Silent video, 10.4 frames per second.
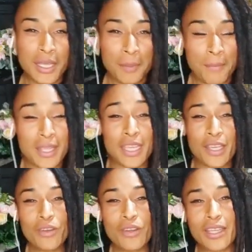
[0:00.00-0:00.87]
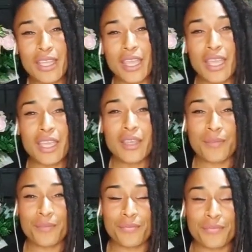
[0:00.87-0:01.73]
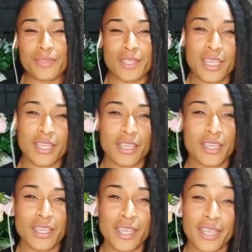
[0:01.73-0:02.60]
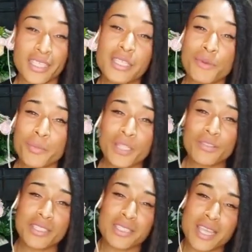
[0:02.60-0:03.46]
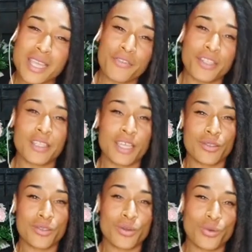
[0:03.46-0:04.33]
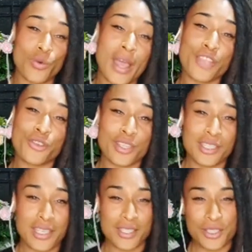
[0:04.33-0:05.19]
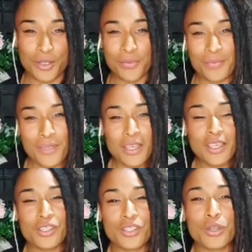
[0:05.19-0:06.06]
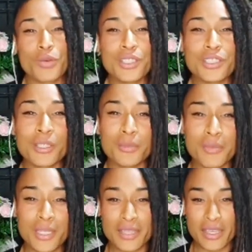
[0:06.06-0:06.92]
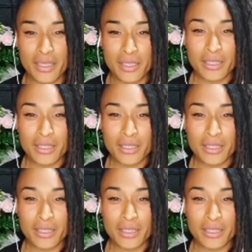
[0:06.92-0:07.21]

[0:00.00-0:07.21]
Me dijeron que en ese momento estaba enfrentando un año de sanción. So they were telling me then